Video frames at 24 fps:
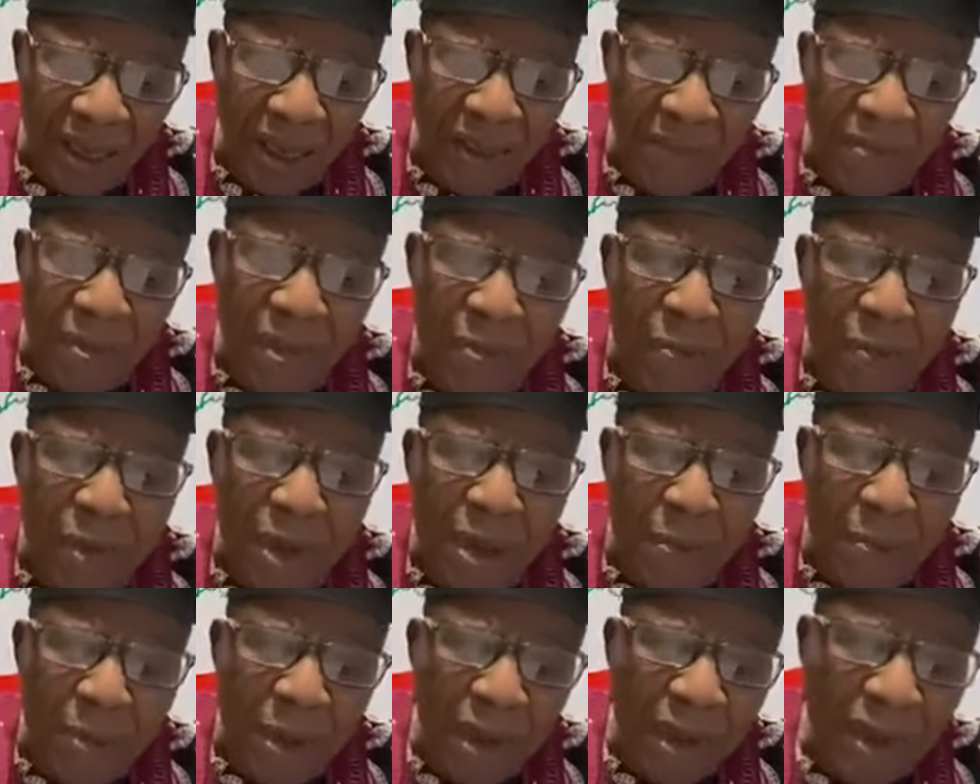people
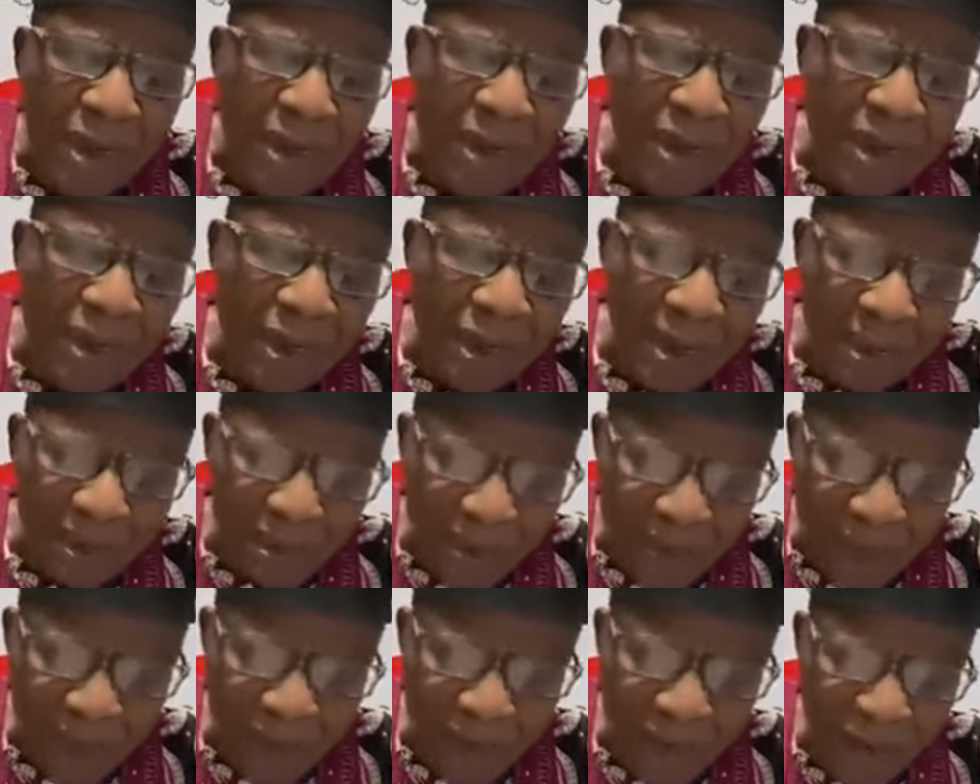are parading
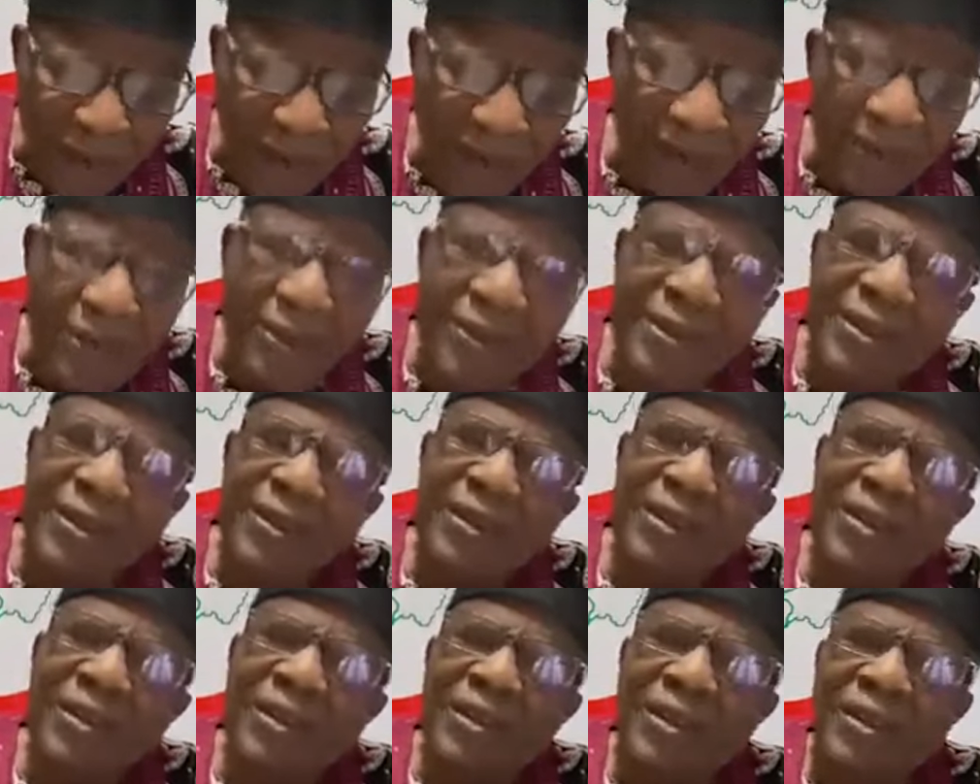themselves,
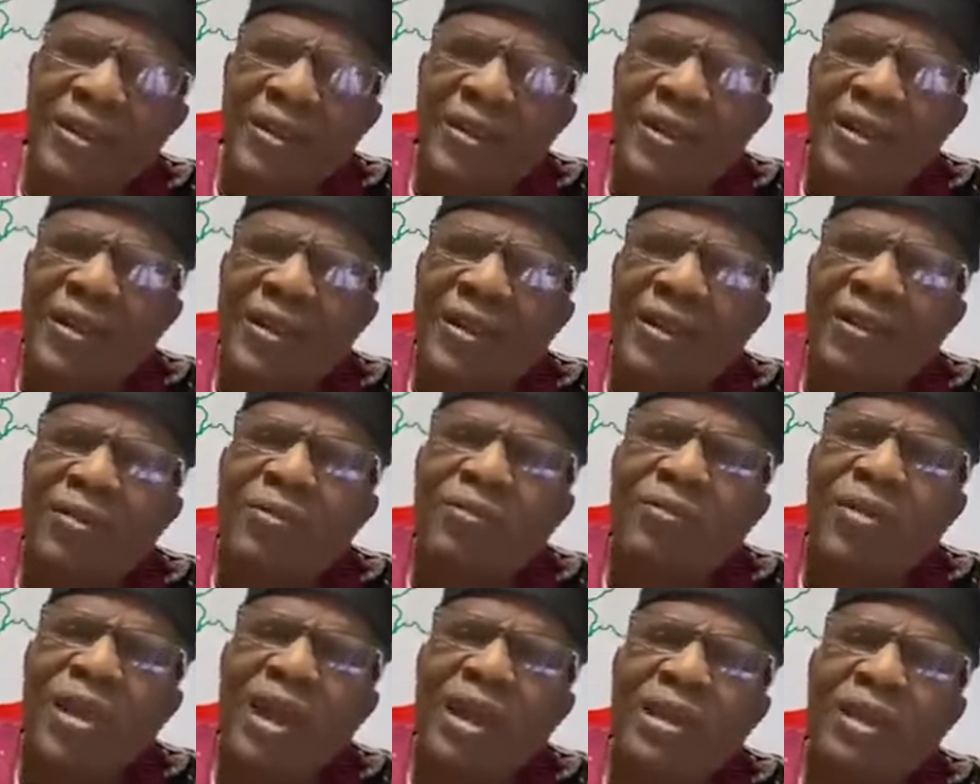
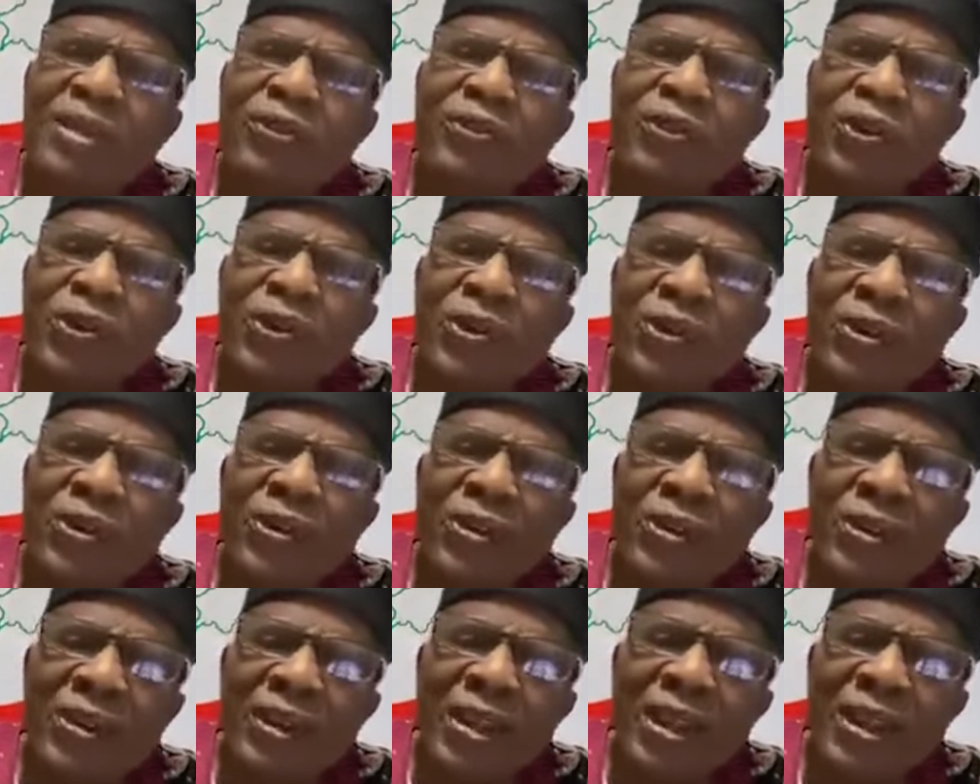planning for
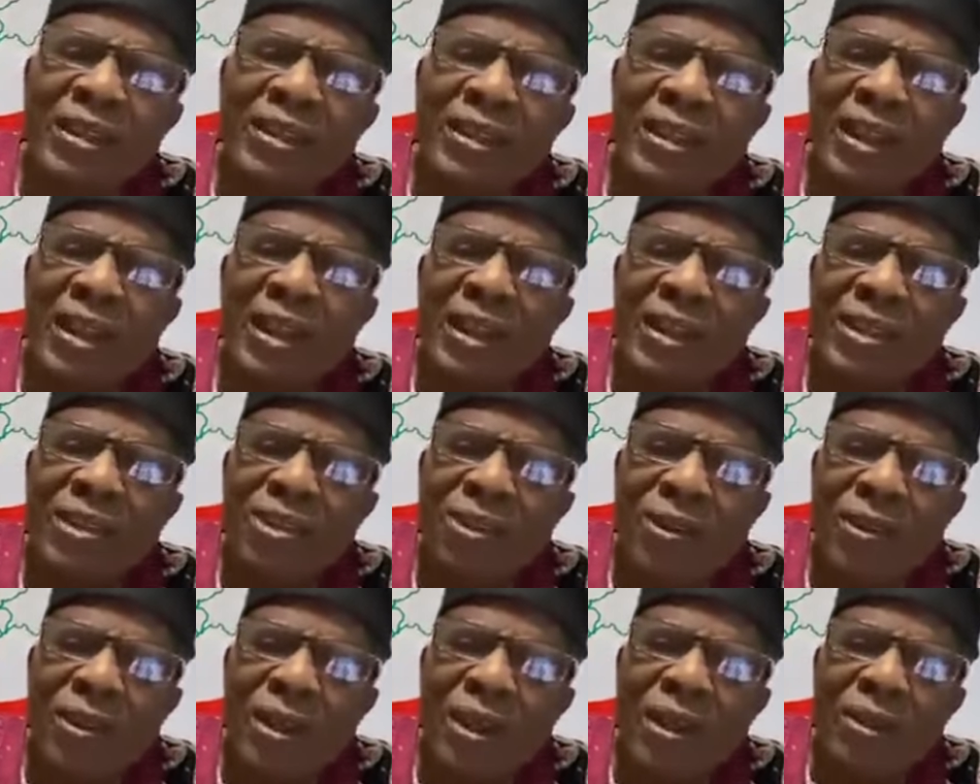next
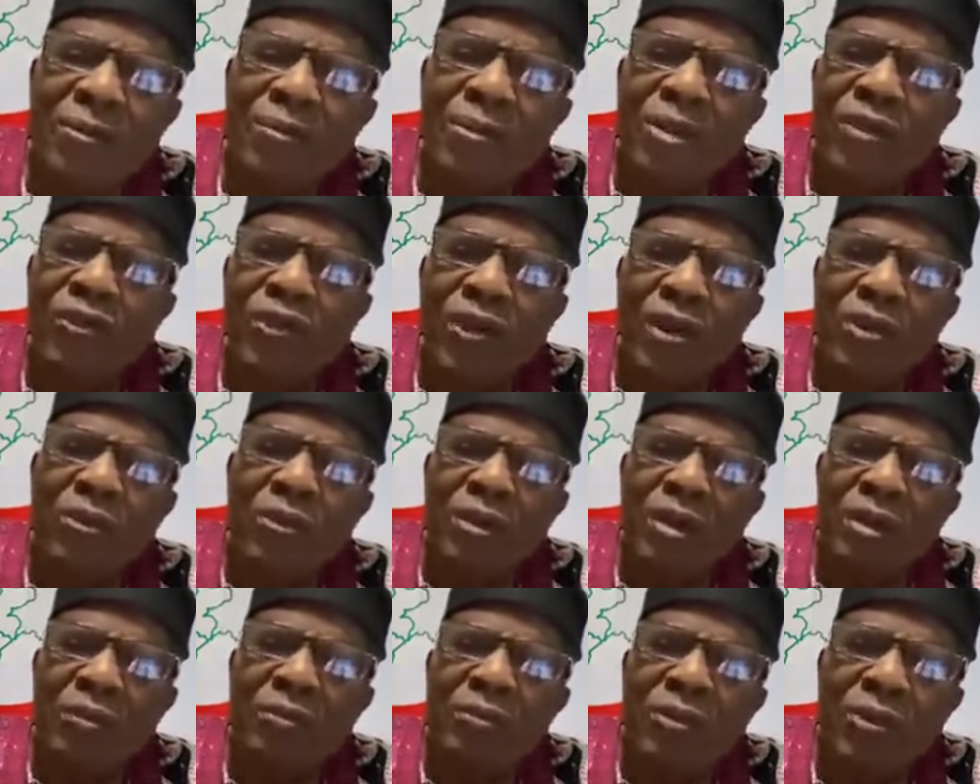election. Before
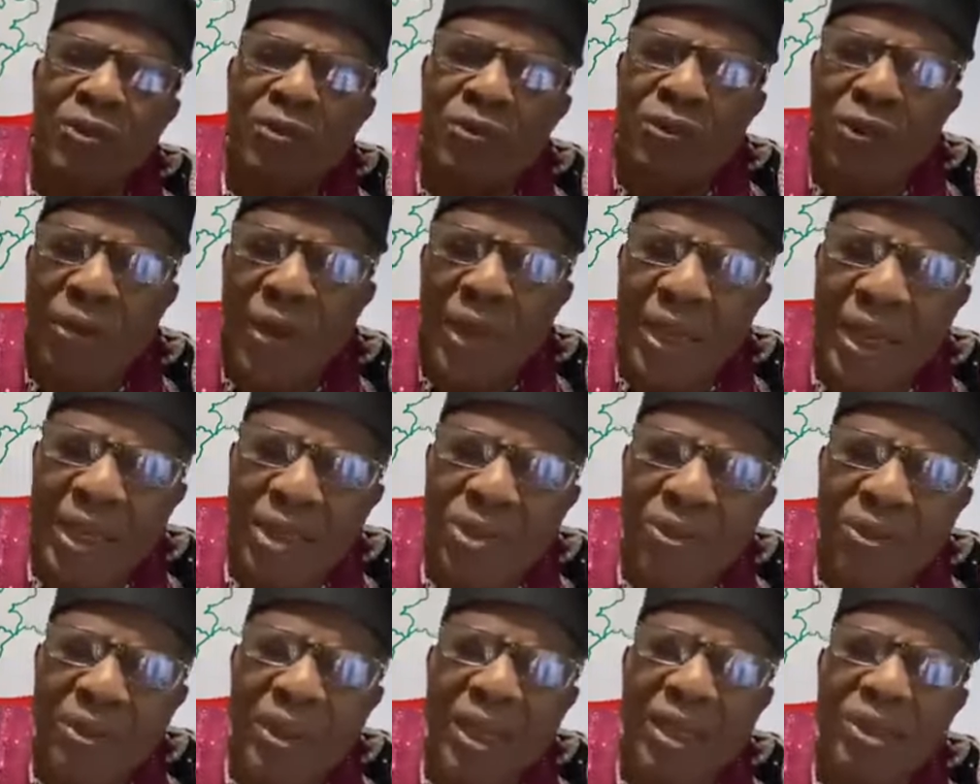we move to
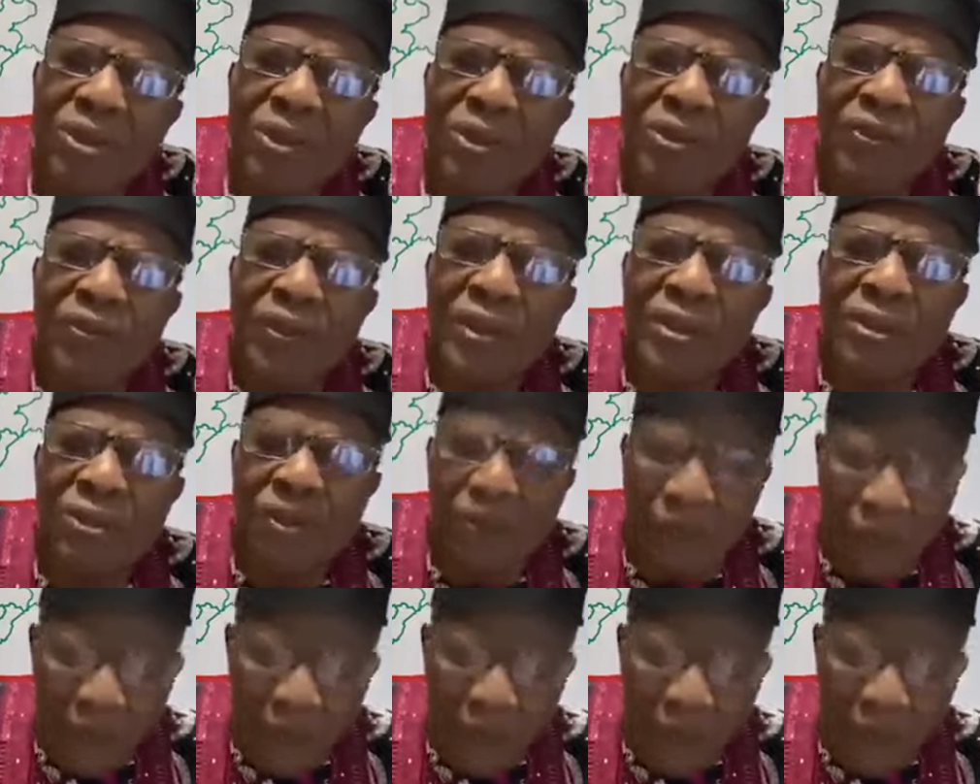election, let us first of